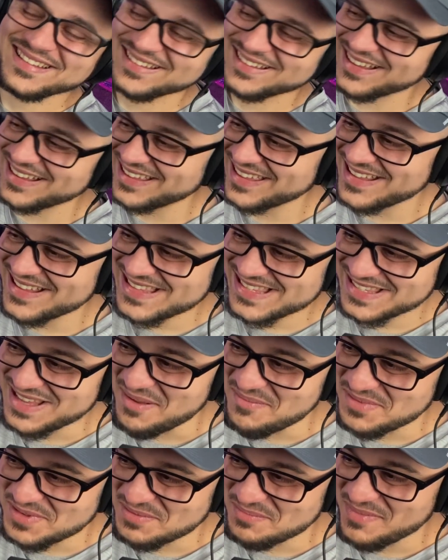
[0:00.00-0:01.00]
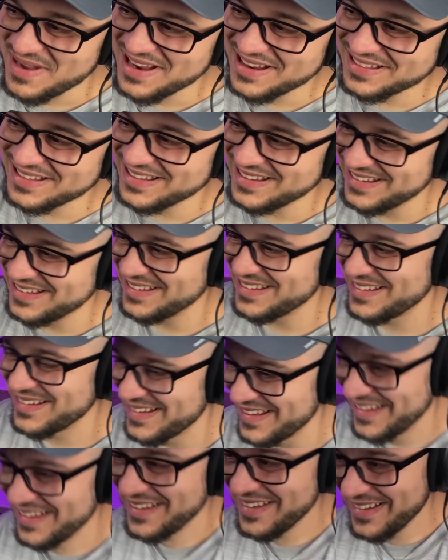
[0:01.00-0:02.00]
I can't stop smiling.
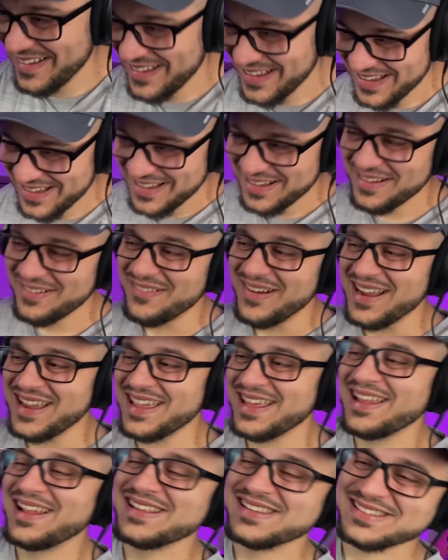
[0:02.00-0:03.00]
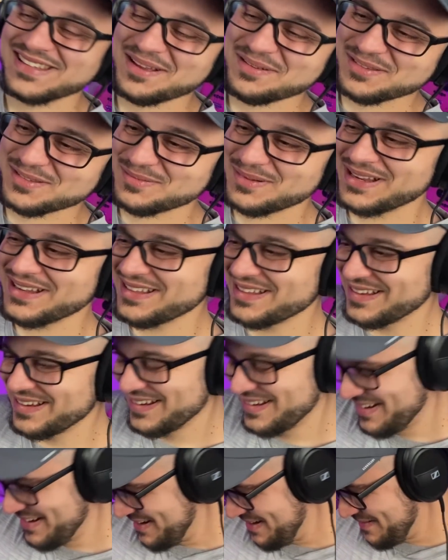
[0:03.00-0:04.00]
Why can't I stop
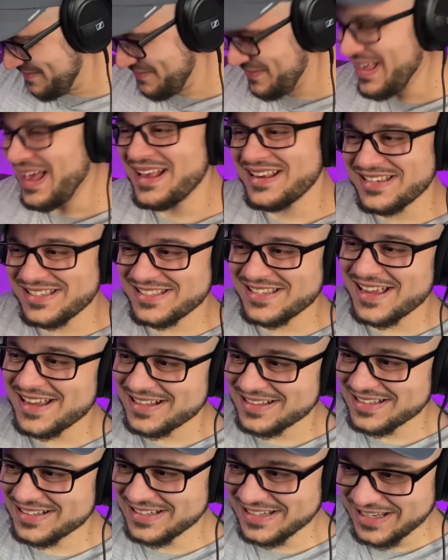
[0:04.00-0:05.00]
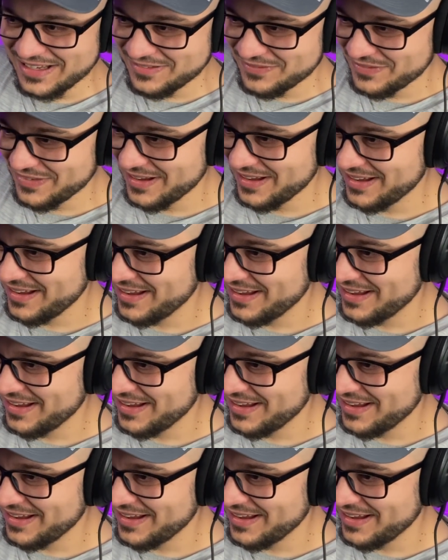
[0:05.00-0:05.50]
smiling? Hashtag Lynneve.